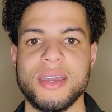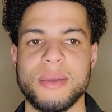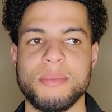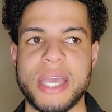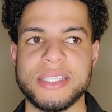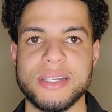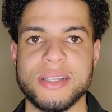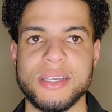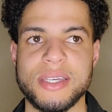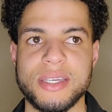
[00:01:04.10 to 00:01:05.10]

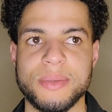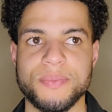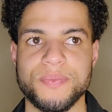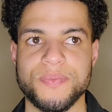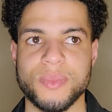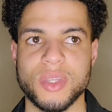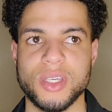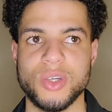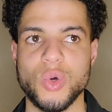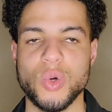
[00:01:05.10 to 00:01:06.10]
basically
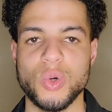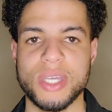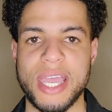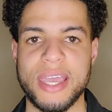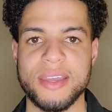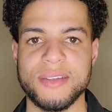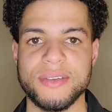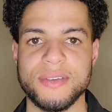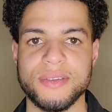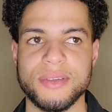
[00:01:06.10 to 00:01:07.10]
Google can't
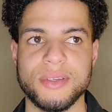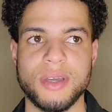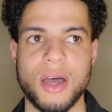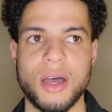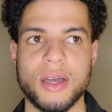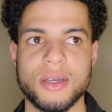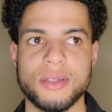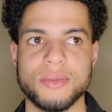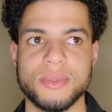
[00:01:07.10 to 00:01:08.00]
uh,